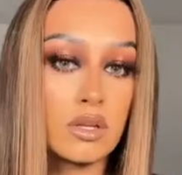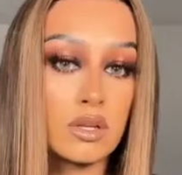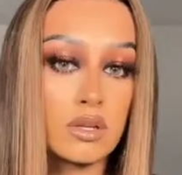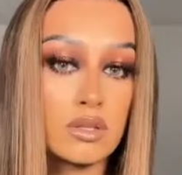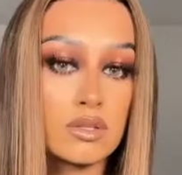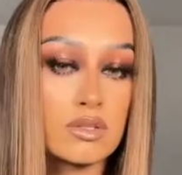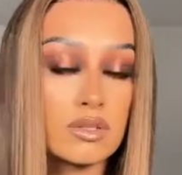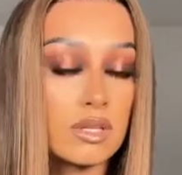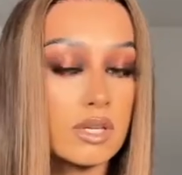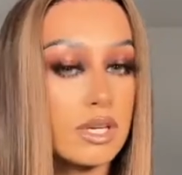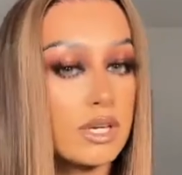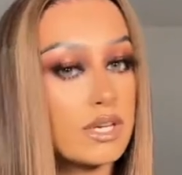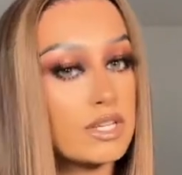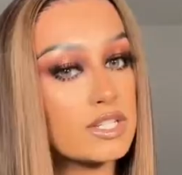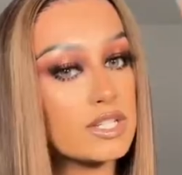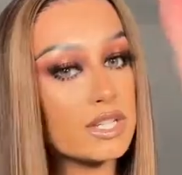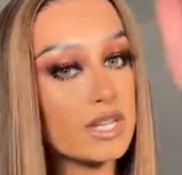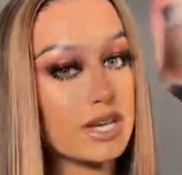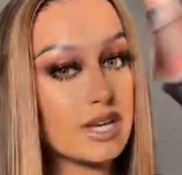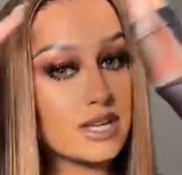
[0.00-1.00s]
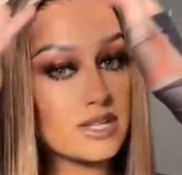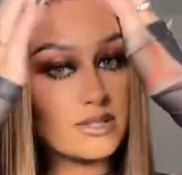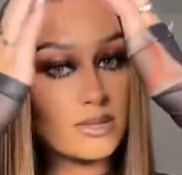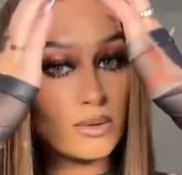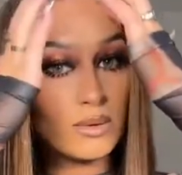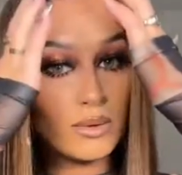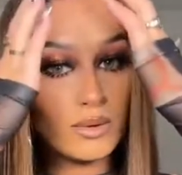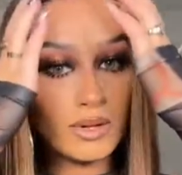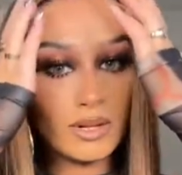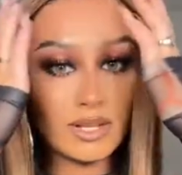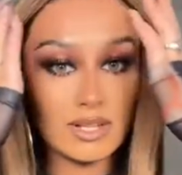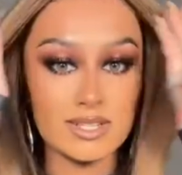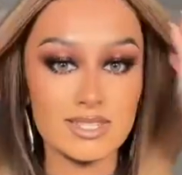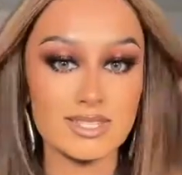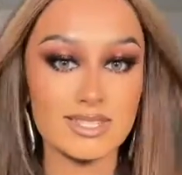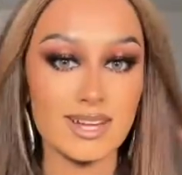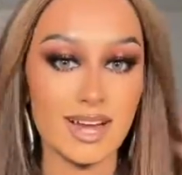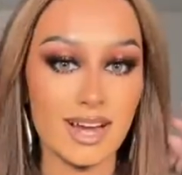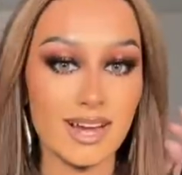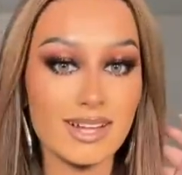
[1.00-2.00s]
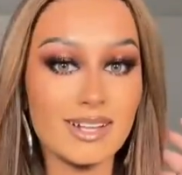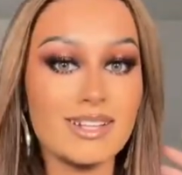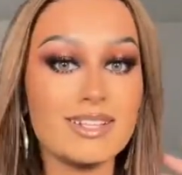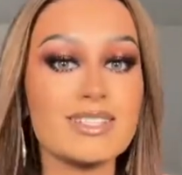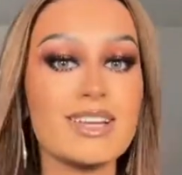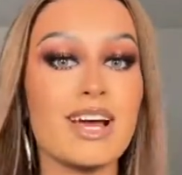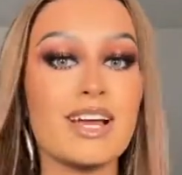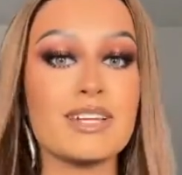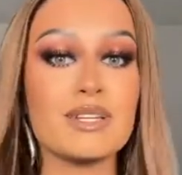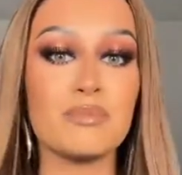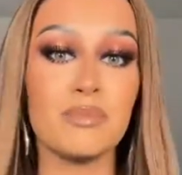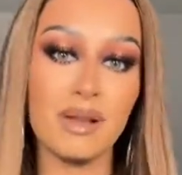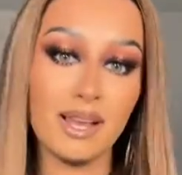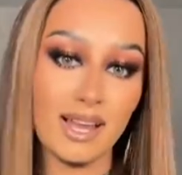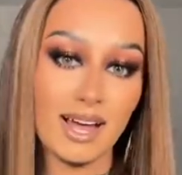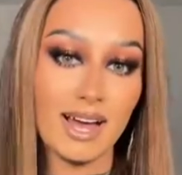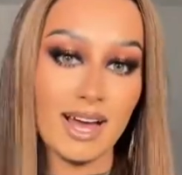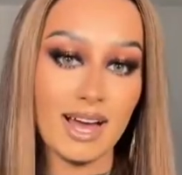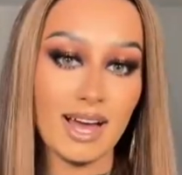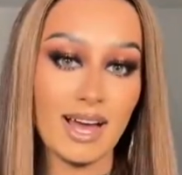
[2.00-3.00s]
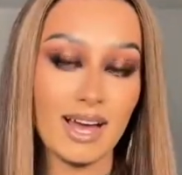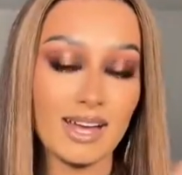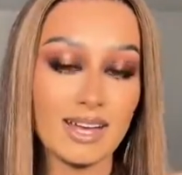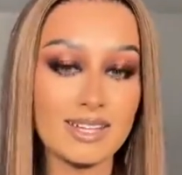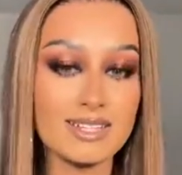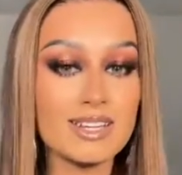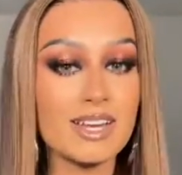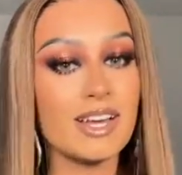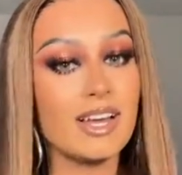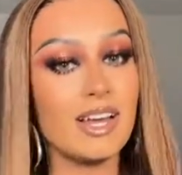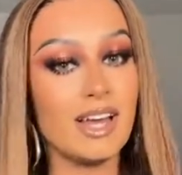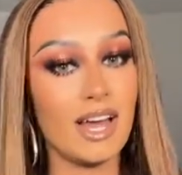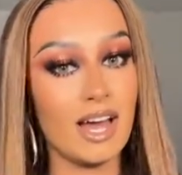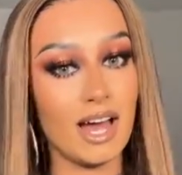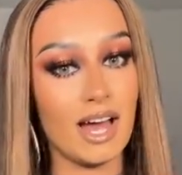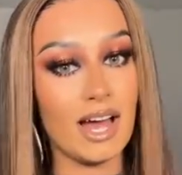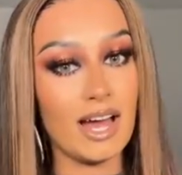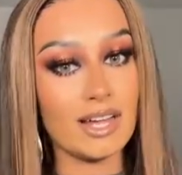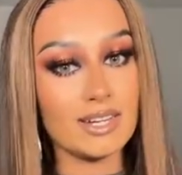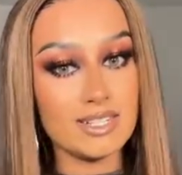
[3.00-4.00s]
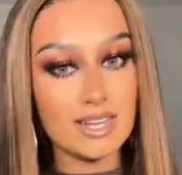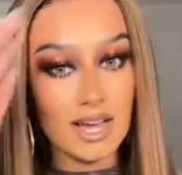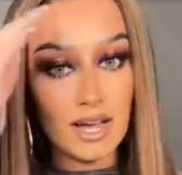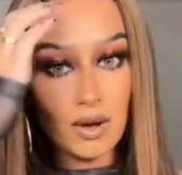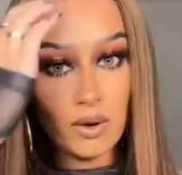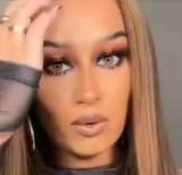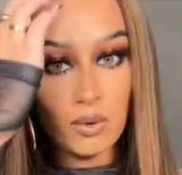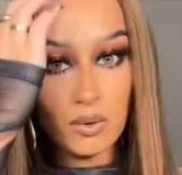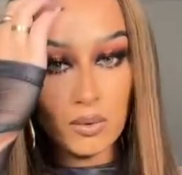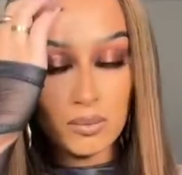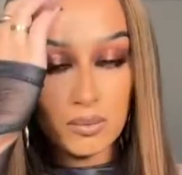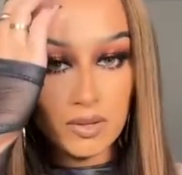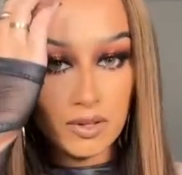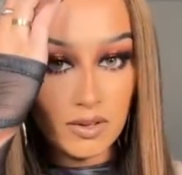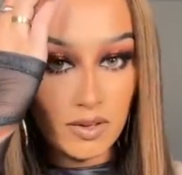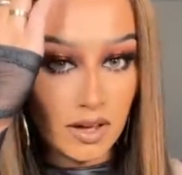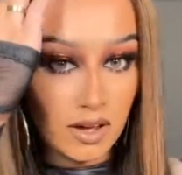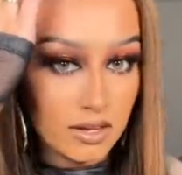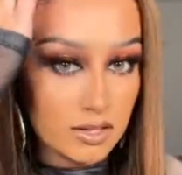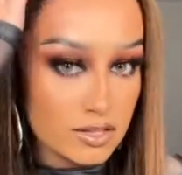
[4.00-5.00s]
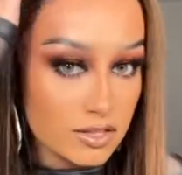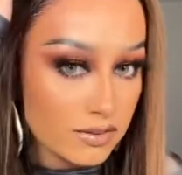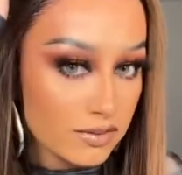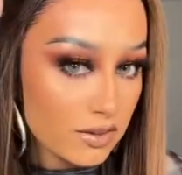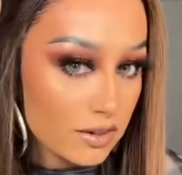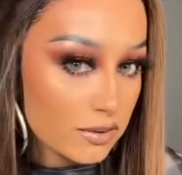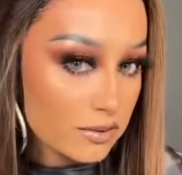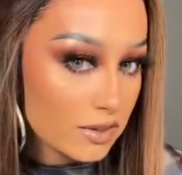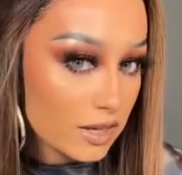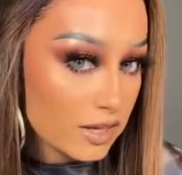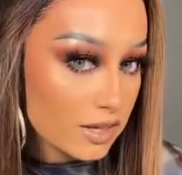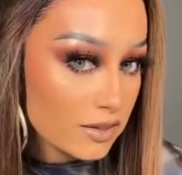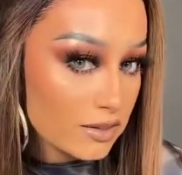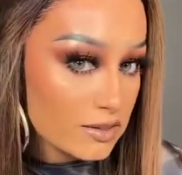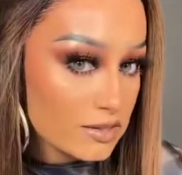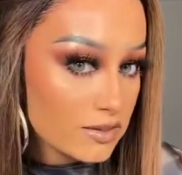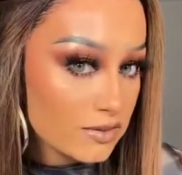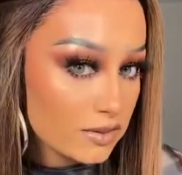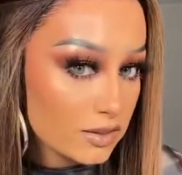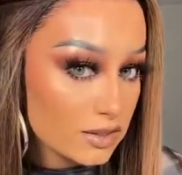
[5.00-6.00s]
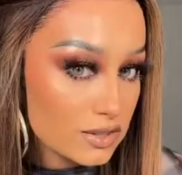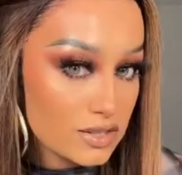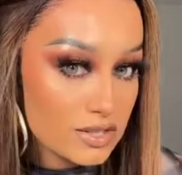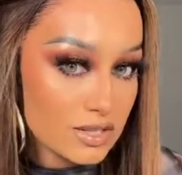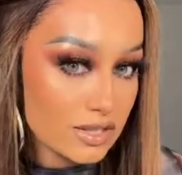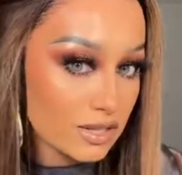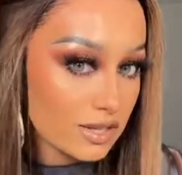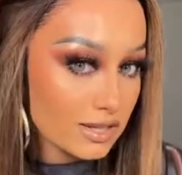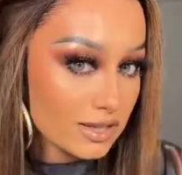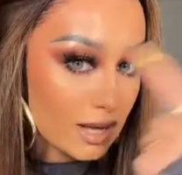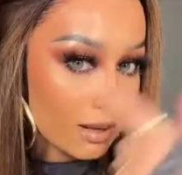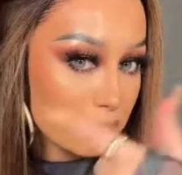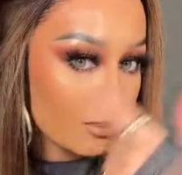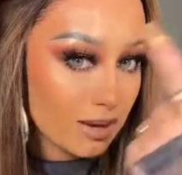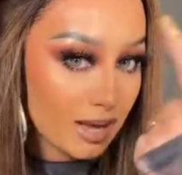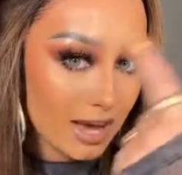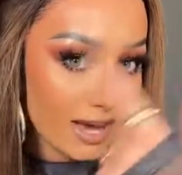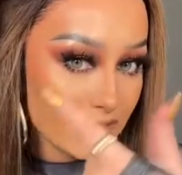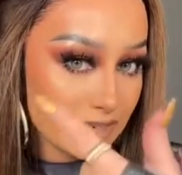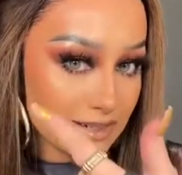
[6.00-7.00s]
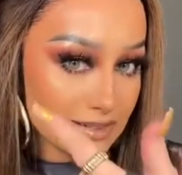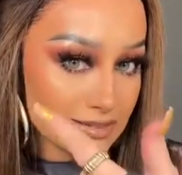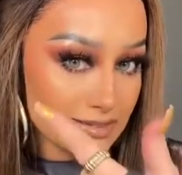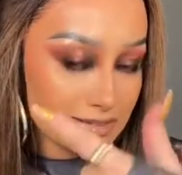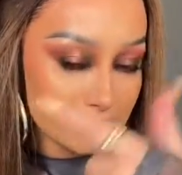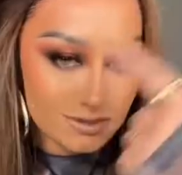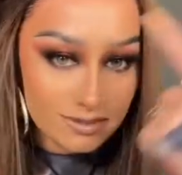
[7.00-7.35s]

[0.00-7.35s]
So here she is, all styled and applied, and I hope you actually found that useful. Just look at that blend.